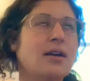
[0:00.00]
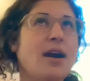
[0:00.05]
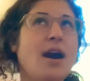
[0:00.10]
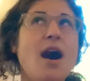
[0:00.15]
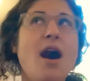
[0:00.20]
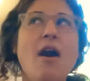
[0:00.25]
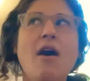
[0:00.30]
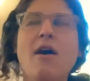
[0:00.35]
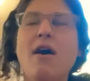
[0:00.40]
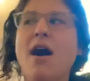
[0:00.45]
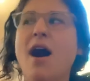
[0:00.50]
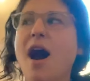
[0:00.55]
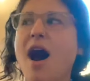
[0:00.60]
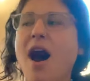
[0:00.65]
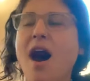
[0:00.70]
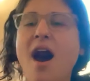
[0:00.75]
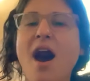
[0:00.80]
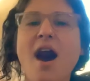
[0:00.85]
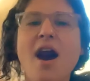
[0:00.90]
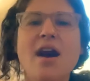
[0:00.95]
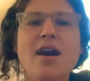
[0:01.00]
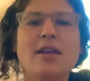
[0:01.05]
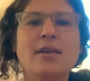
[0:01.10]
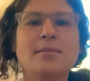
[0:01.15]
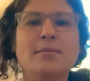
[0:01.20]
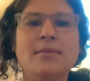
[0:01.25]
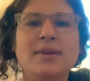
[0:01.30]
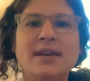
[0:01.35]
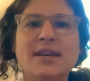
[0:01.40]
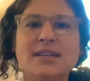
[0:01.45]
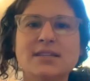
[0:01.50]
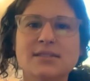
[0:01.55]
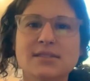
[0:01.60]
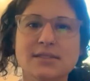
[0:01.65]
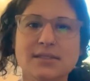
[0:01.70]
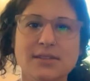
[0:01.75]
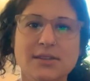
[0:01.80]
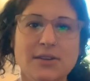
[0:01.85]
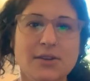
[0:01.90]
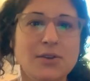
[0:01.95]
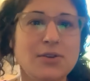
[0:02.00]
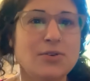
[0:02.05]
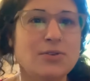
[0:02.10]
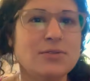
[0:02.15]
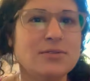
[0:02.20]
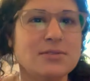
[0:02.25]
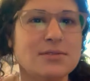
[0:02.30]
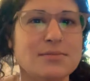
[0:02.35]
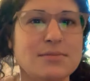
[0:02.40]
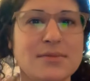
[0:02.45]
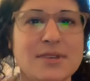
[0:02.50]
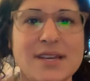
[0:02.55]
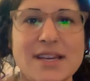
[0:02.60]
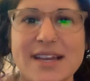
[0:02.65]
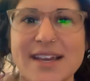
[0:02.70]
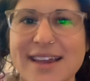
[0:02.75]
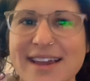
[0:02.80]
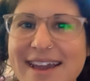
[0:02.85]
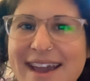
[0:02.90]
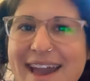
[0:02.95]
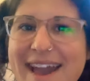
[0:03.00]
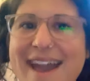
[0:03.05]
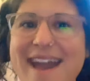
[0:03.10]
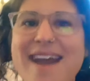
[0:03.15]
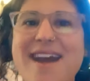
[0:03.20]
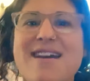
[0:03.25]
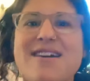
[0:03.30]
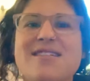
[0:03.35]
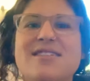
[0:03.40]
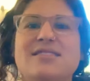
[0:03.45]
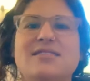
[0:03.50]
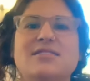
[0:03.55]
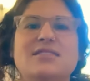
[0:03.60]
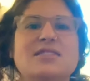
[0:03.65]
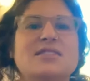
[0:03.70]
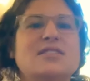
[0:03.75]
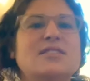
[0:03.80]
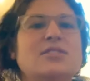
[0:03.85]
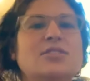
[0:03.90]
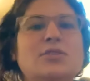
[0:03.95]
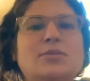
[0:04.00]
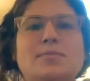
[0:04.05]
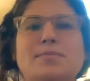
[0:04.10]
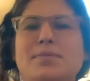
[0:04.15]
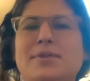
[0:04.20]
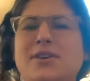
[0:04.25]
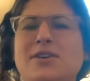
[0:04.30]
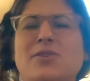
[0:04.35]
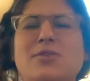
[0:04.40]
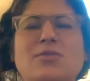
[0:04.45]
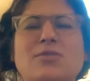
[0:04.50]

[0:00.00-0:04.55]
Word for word: Go on, misuse me and abuse